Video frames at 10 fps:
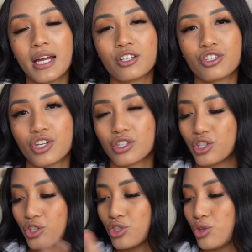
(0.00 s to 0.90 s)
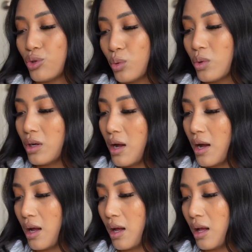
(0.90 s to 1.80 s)
It's just the two
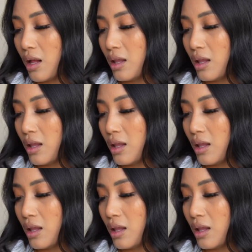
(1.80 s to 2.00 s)
uh,